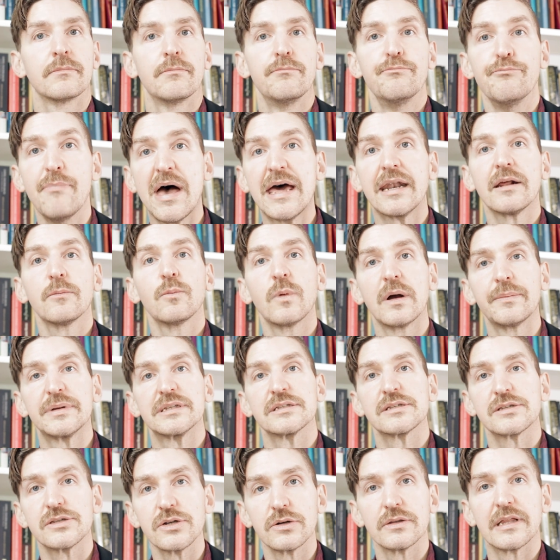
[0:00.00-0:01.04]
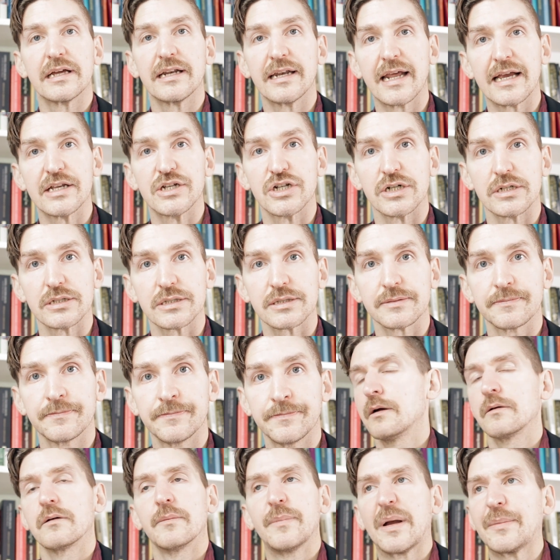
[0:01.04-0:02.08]
Men and women's dueling natures.
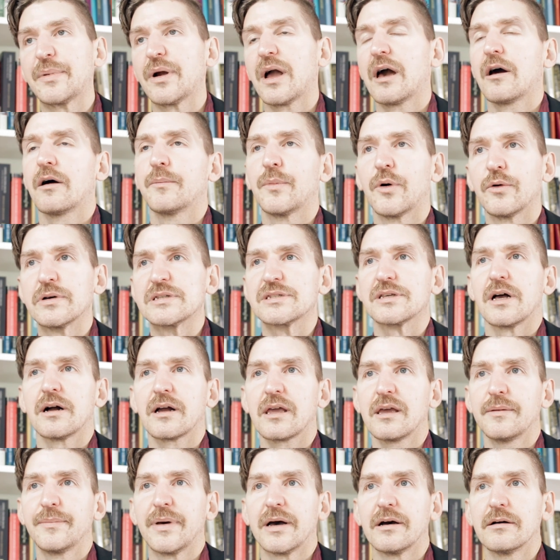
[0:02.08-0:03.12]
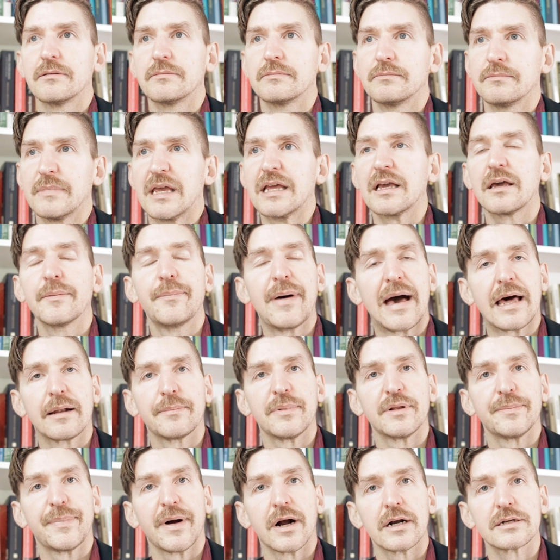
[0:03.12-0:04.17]
Remember how I'm always talking about
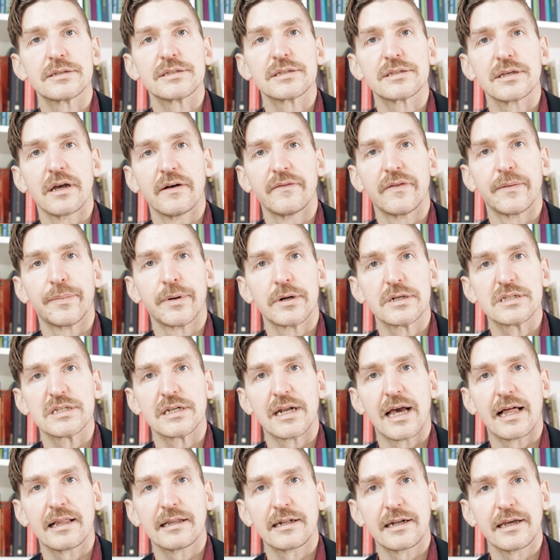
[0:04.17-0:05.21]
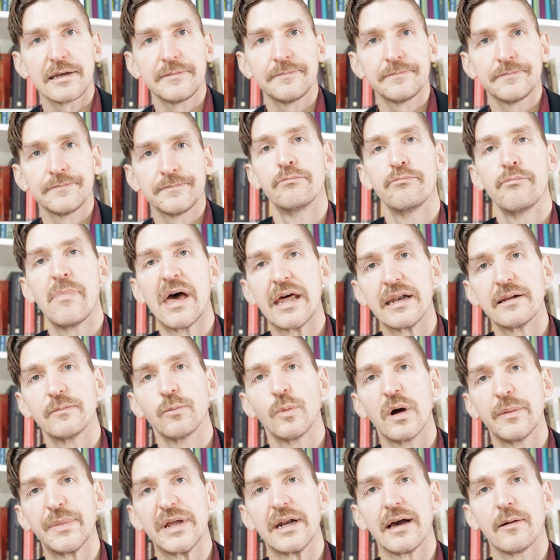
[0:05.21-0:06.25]
incompatible parts of the personality? Men and
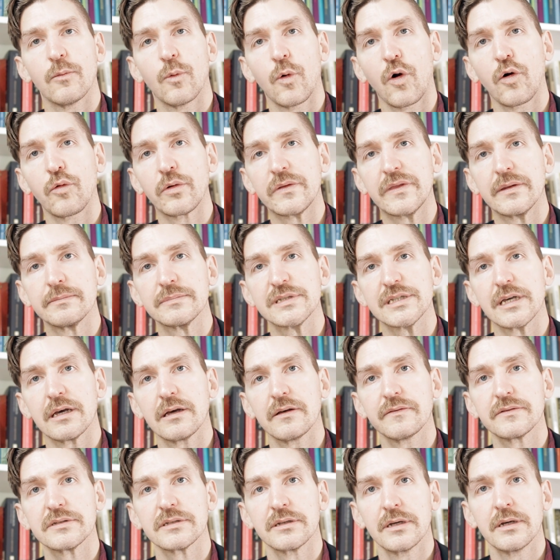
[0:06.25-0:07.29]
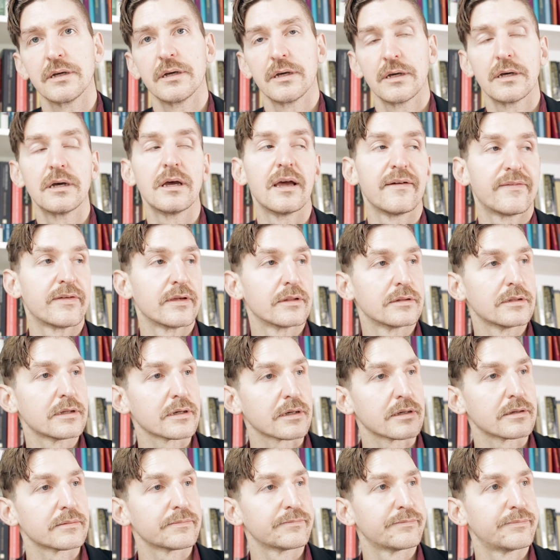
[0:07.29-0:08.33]
women at war with themselves. If you
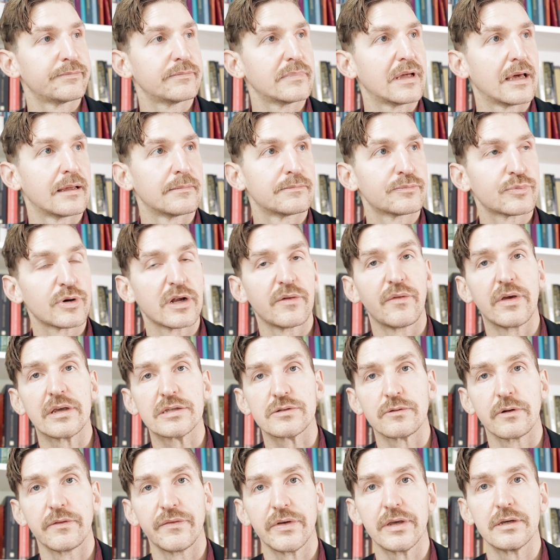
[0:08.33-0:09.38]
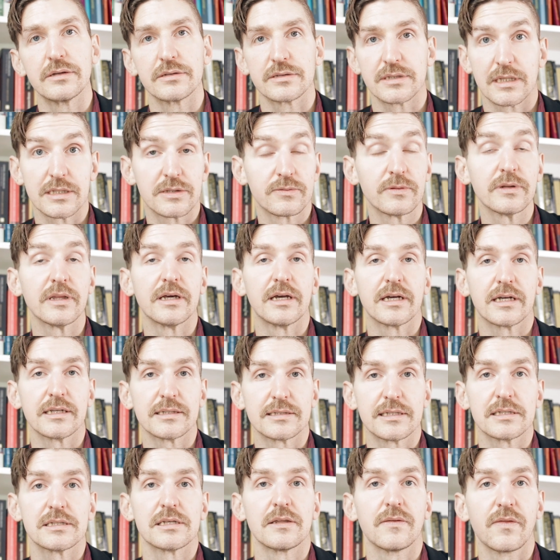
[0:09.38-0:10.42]
look at previous reviews, that's really a
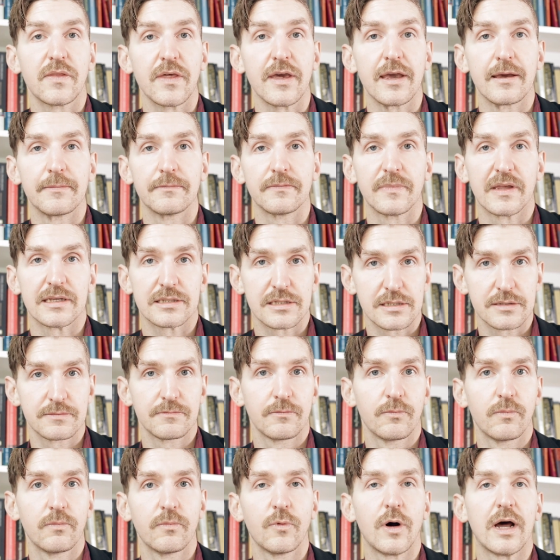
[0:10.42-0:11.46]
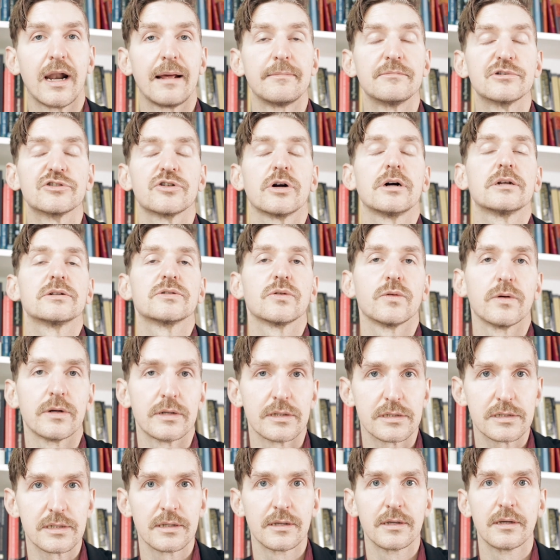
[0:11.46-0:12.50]
consistent theme. That's what I'm drawn
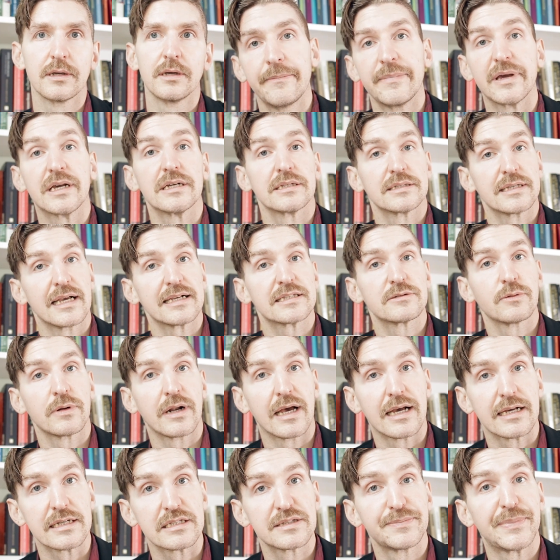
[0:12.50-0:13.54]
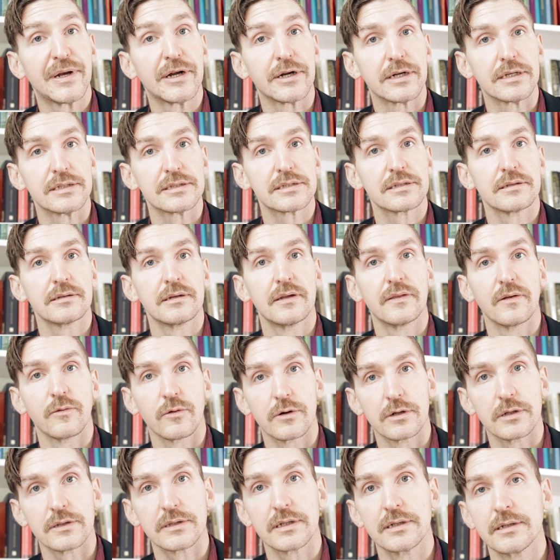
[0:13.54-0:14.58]
towards, because that's what I experience in the
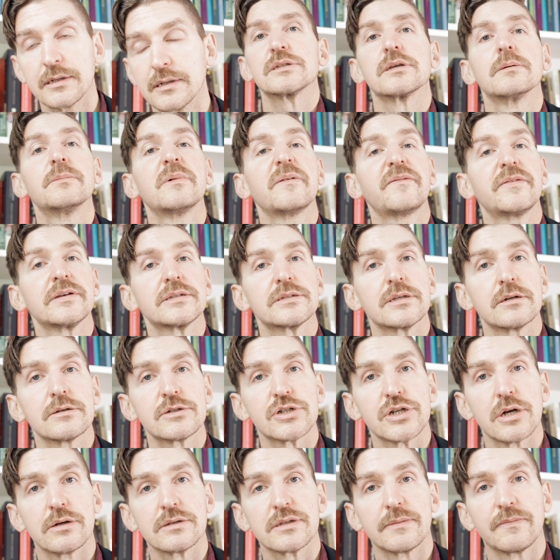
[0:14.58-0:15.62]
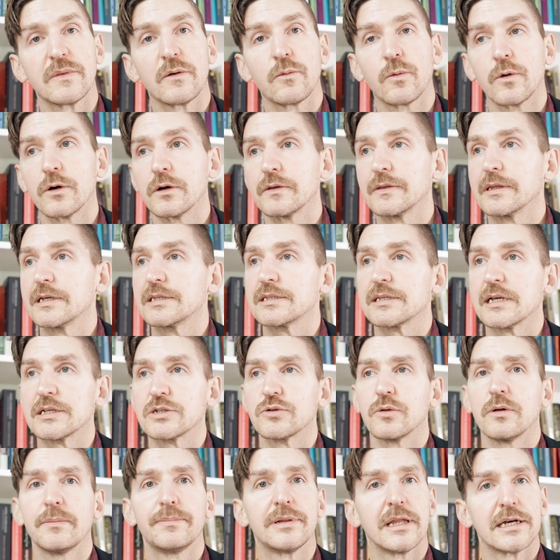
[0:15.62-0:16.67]
world. So Mephisto shows him the worldly
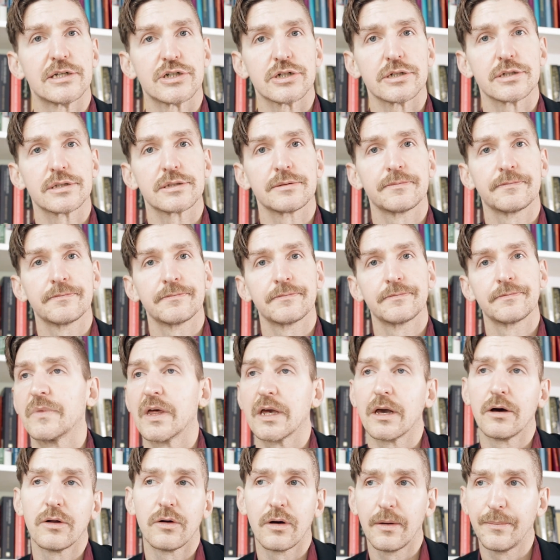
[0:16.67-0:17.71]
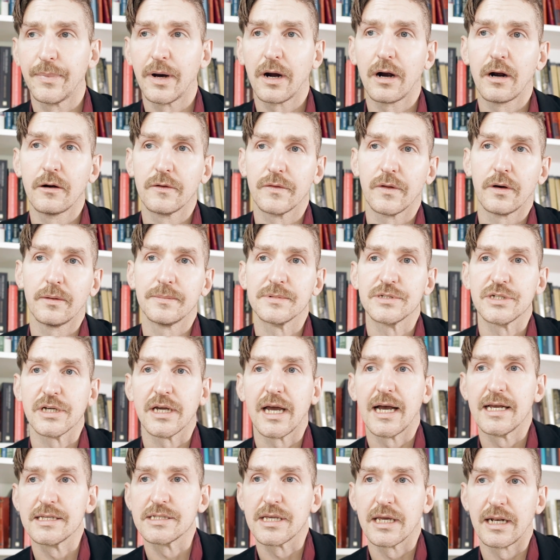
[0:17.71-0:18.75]
sensual pleasures. They go to a bar with a whole bunch of
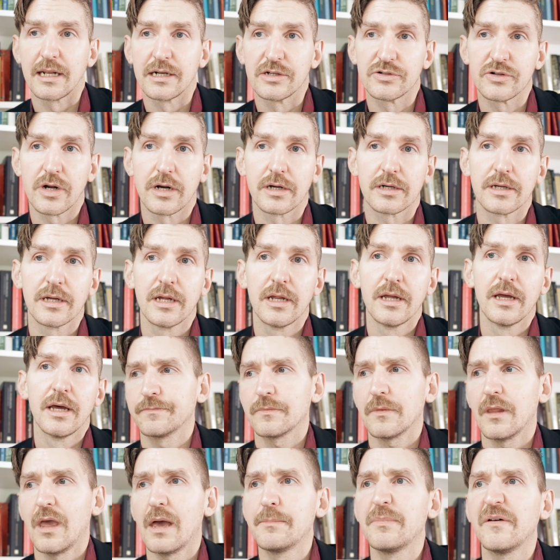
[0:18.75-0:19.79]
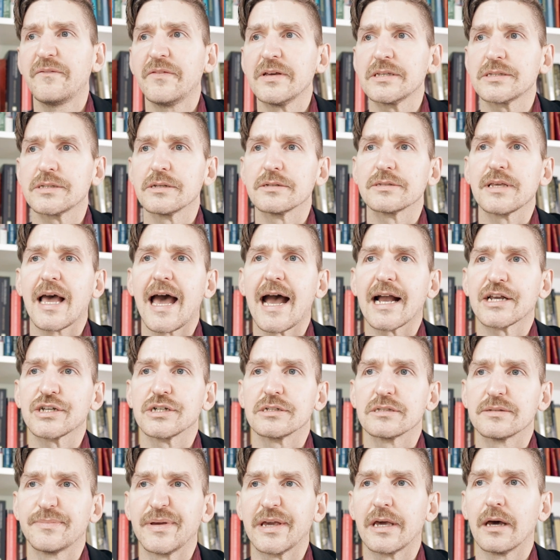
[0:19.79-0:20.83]
guys getting drunk, and Mephisto's
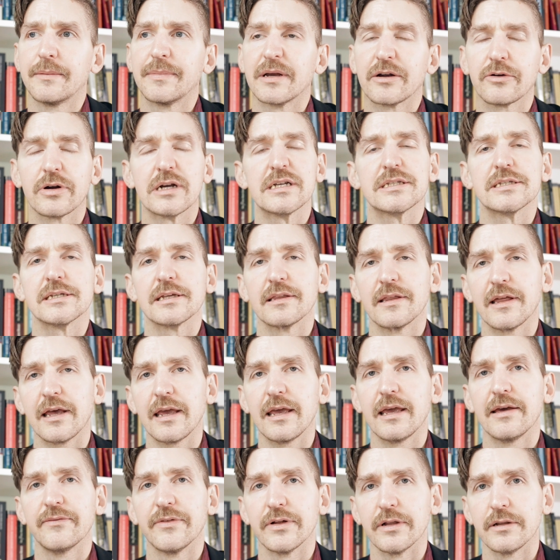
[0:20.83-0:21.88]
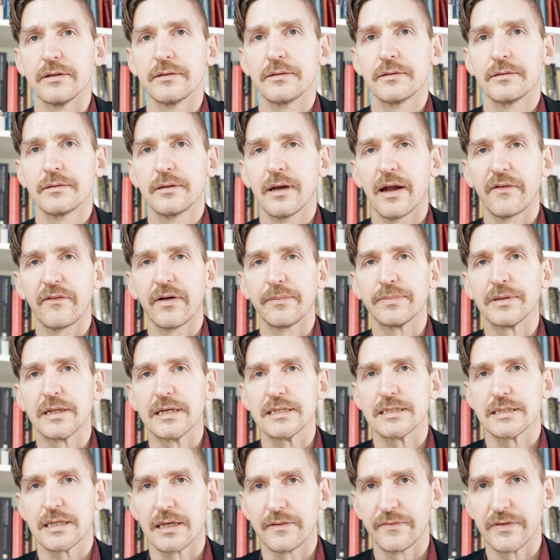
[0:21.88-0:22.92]
actions become increasingly evil every
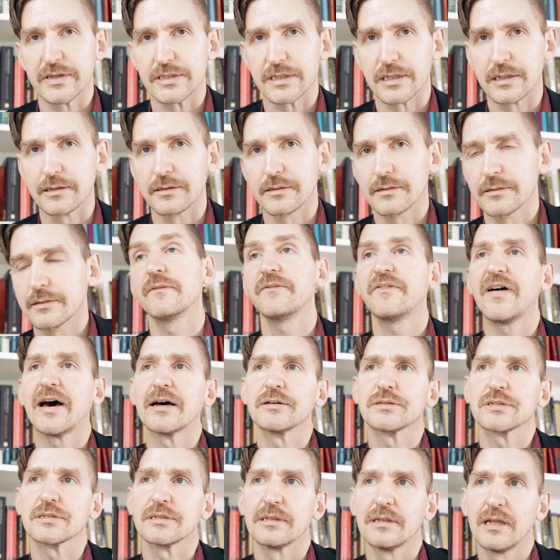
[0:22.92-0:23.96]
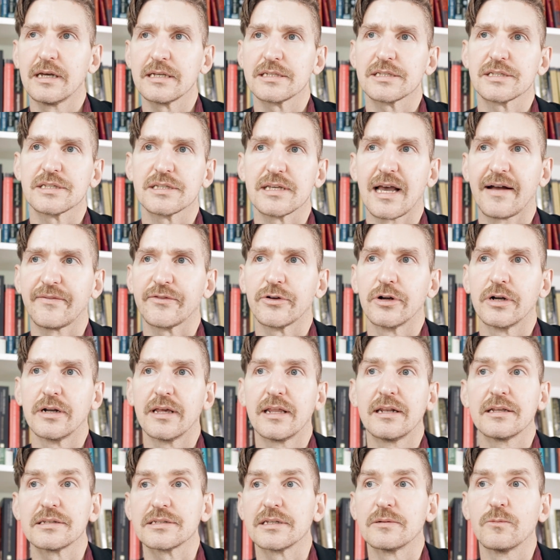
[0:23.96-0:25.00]
place they visit. Faust lusts after an
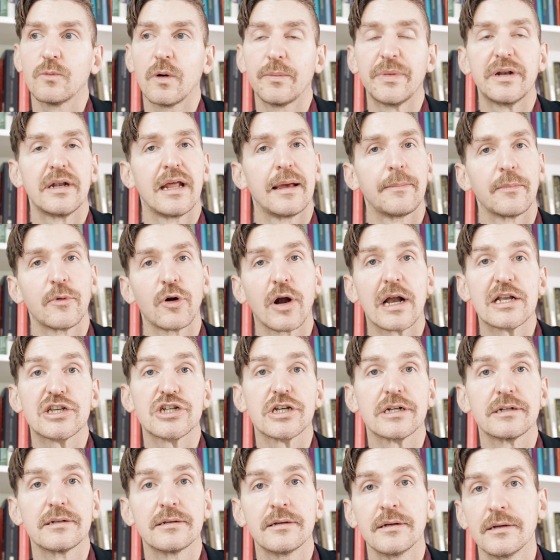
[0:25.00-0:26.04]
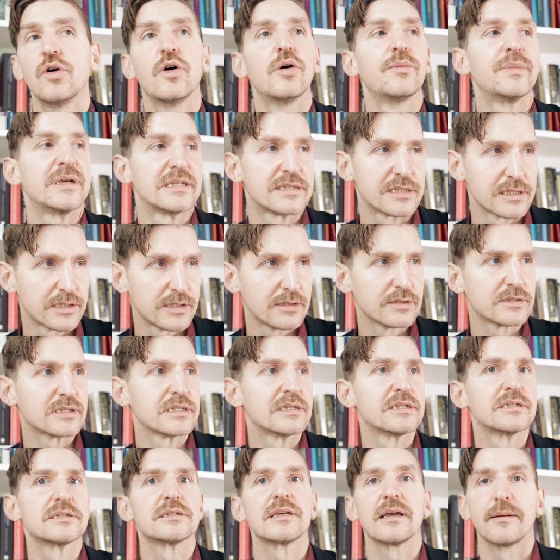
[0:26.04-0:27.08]
innocent woman named Gretchen, whom he
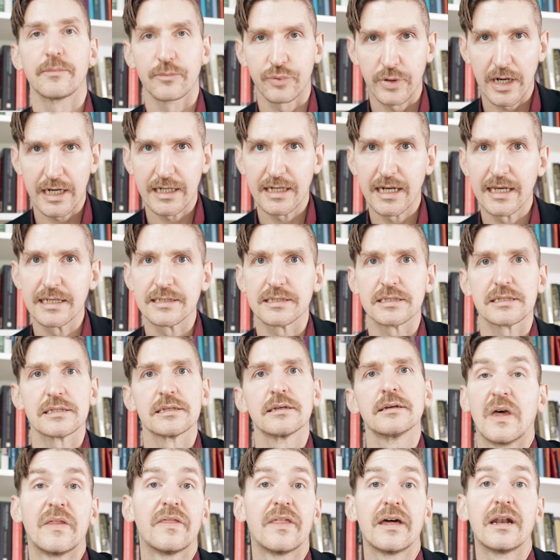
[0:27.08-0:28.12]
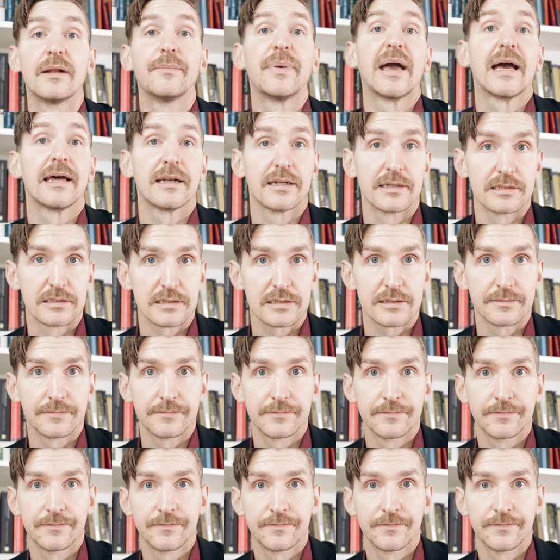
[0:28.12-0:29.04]
seduces, impregnates, and then abandons.